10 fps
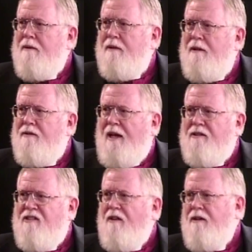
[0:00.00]
is
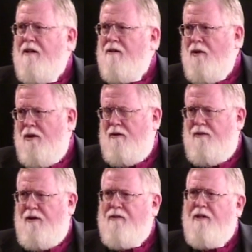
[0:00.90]
at Southern Illinois
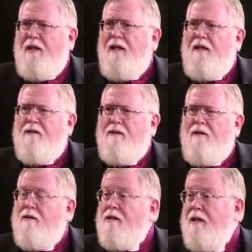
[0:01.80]
University. He is a
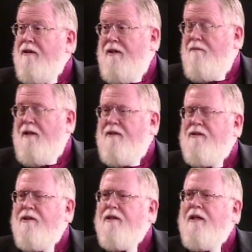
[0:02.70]
Unitarian
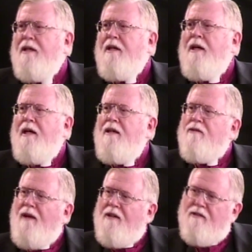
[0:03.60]
minister, and he's
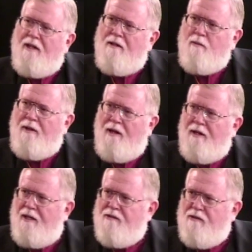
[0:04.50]
fascinated with our
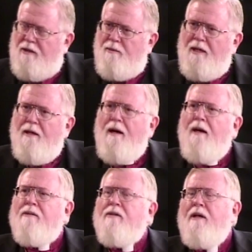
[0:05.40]
history
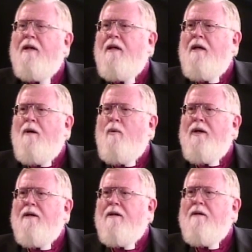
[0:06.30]
because
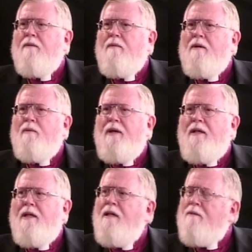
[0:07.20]
we
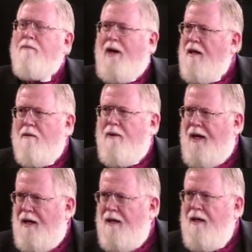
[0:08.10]
didn't break
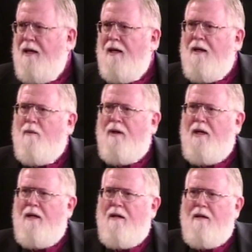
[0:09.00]
away.
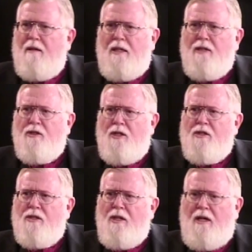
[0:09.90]
We didn't
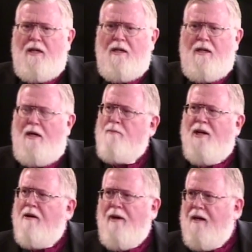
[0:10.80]
just
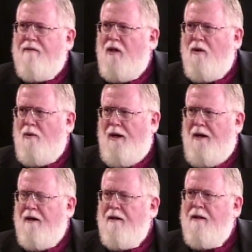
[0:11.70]
appear out of
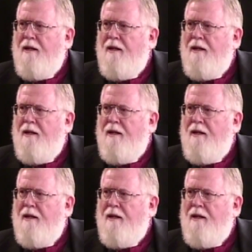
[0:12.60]
nowhere,